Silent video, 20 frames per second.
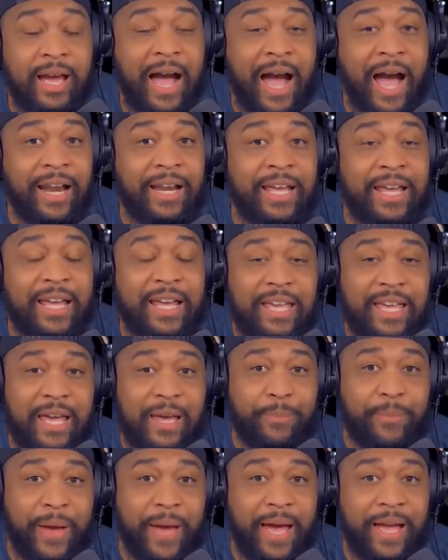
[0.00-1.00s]
How did he
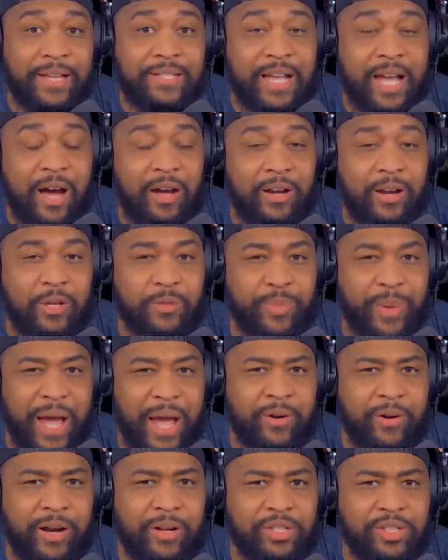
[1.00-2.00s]
get past all those
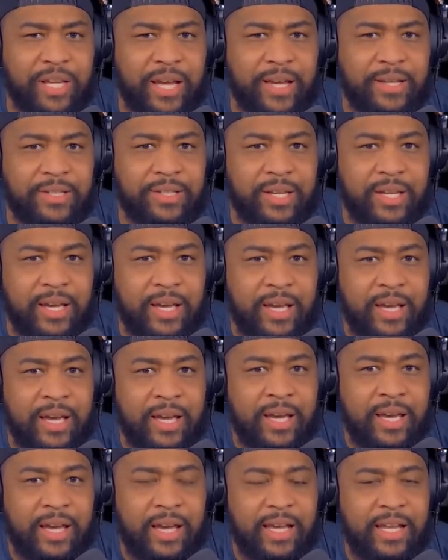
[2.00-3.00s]
background checks
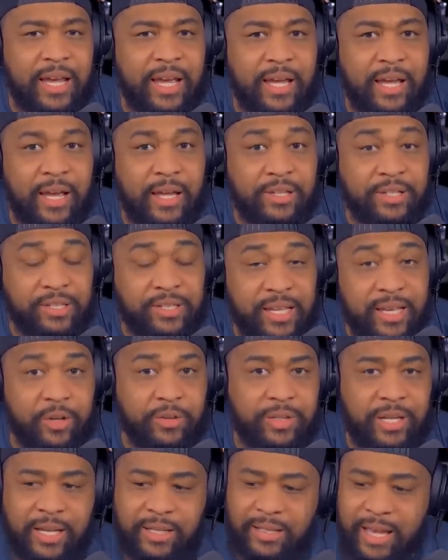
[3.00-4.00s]
and
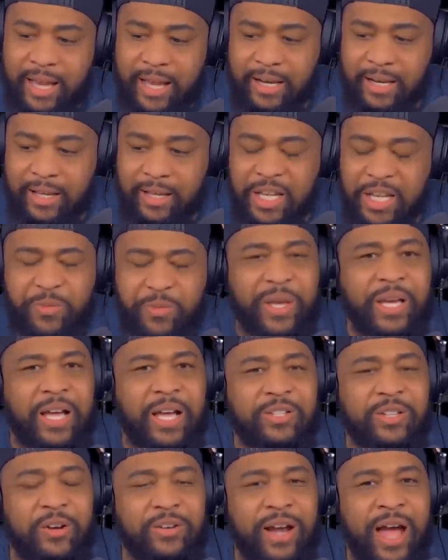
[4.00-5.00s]
still did that? It's
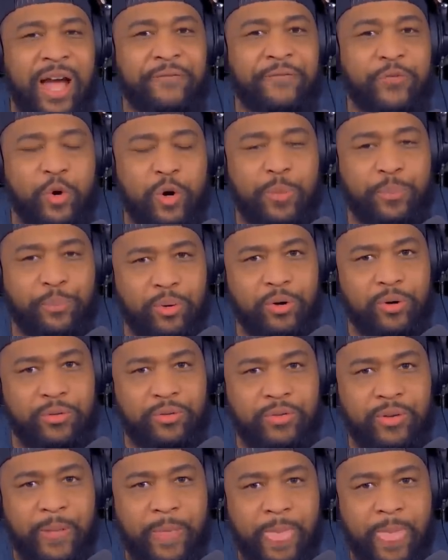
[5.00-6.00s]
because they're not
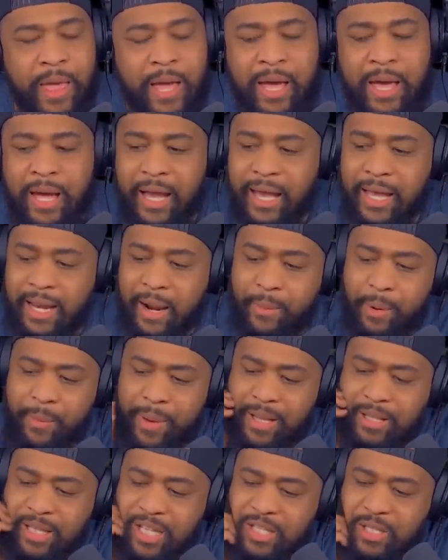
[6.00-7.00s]
foolproof. And I'm
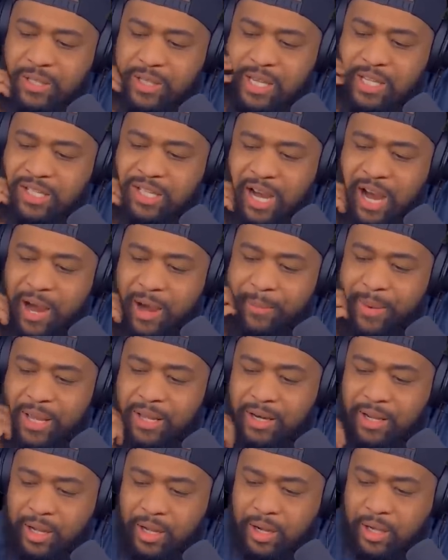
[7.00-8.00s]
gonna make this
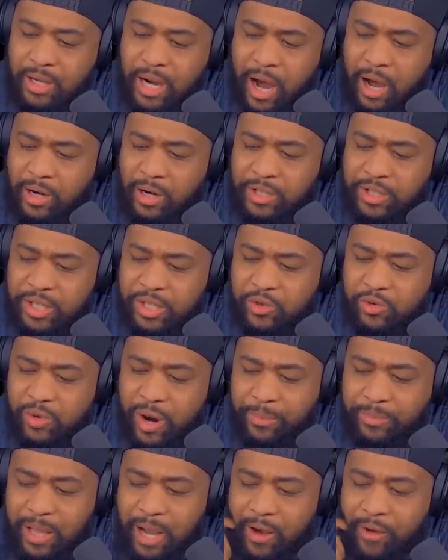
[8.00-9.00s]
comment, a caller just
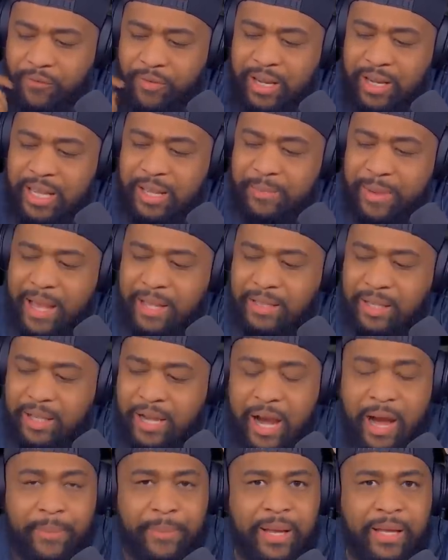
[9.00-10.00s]
dropped off and he made the
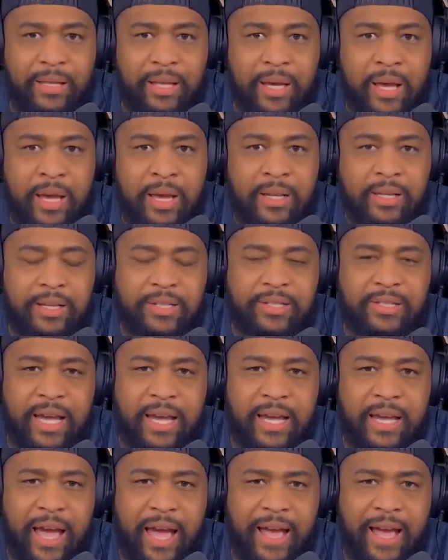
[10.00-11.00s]
comment to
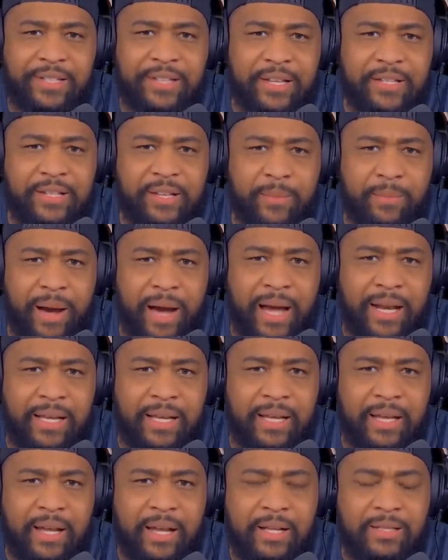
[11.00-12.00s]
say, asking
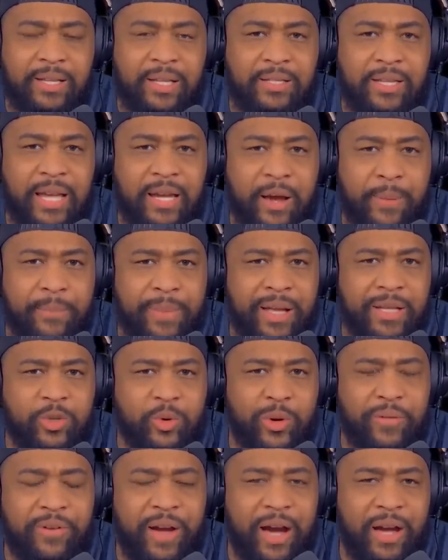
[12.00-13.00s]
somebody to take a
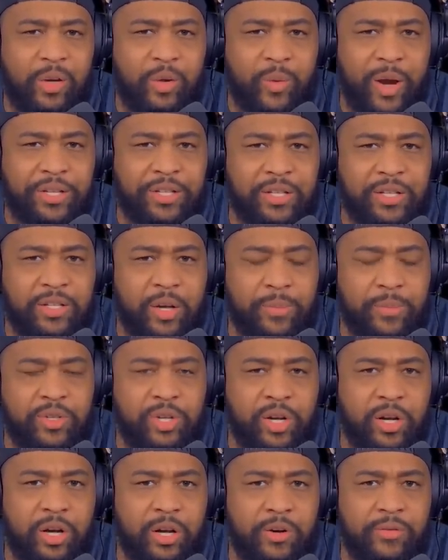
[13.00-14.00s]
mental evaluation to
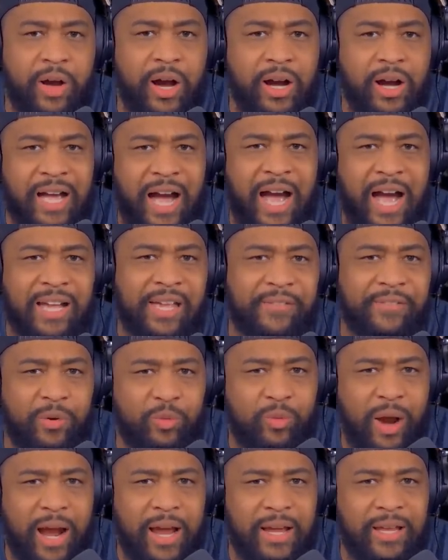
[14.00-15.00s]
observe a
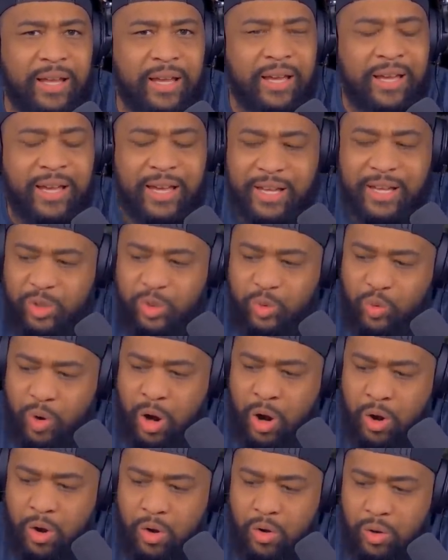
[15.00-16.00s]
God-given right is
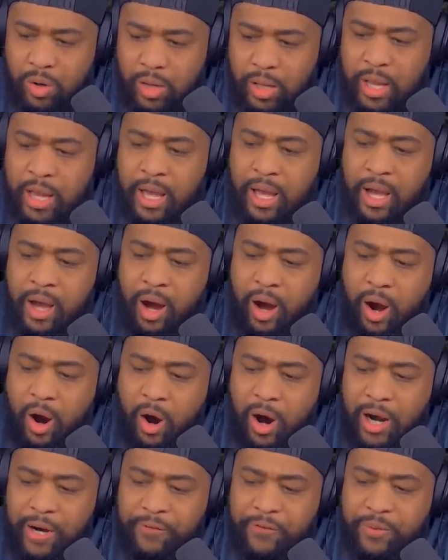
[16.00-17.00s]
wrong.
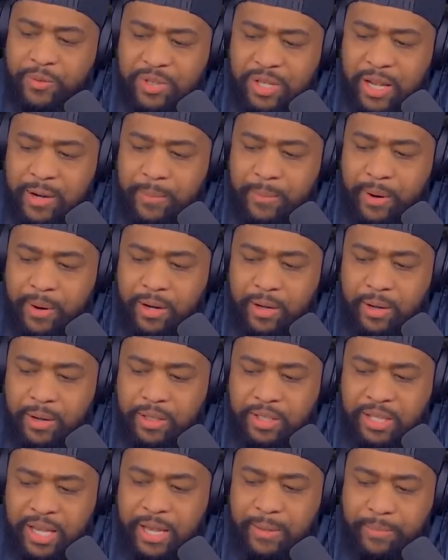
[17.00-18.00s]
Art from
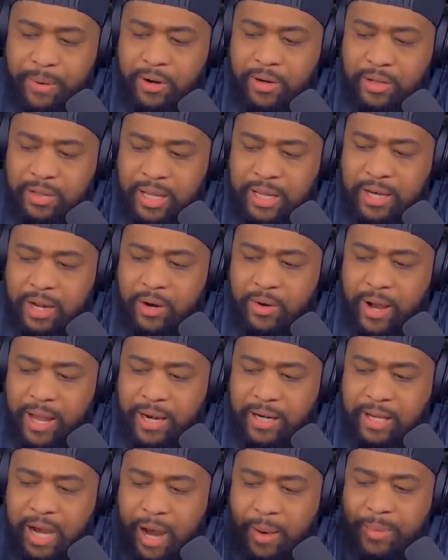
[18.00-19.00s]
San Bernardino
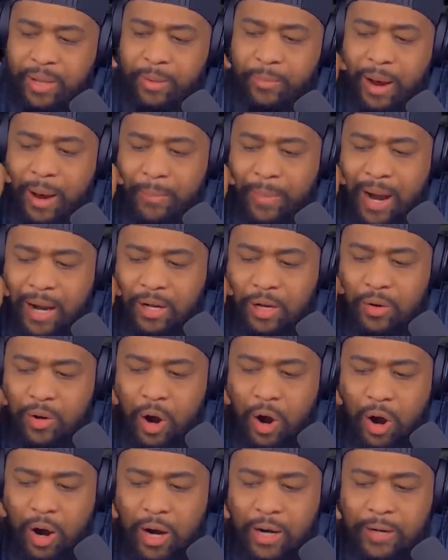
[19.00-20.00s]
had a comment about Michael.
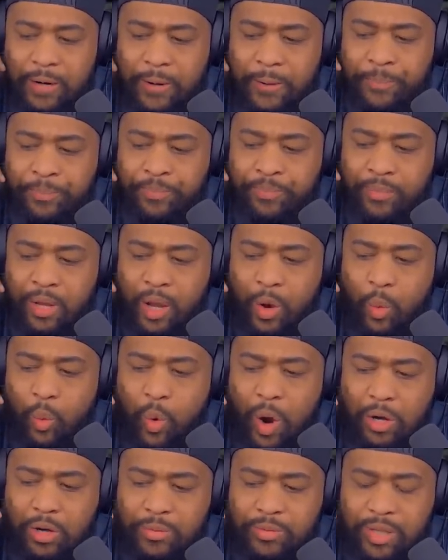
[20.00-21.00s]
Art,
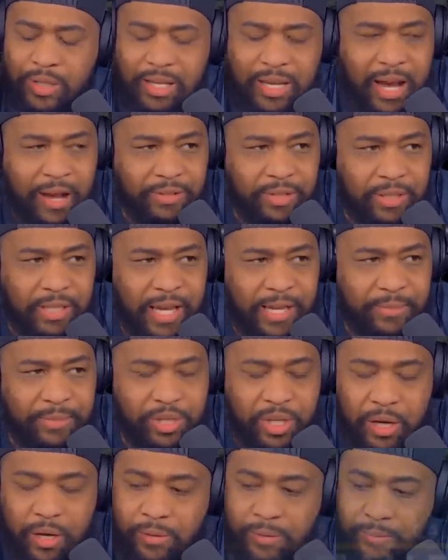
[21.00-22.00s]
welcome to the Austin Tatum
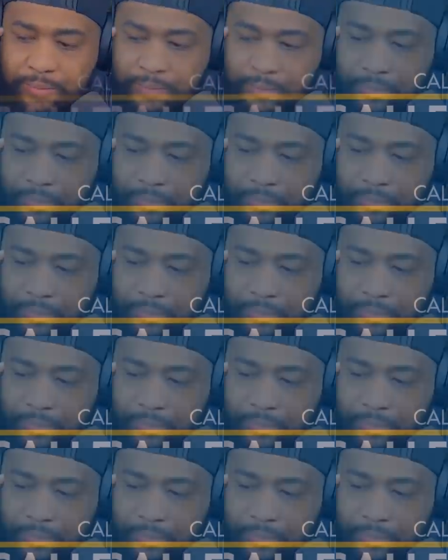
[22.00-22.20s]
Show.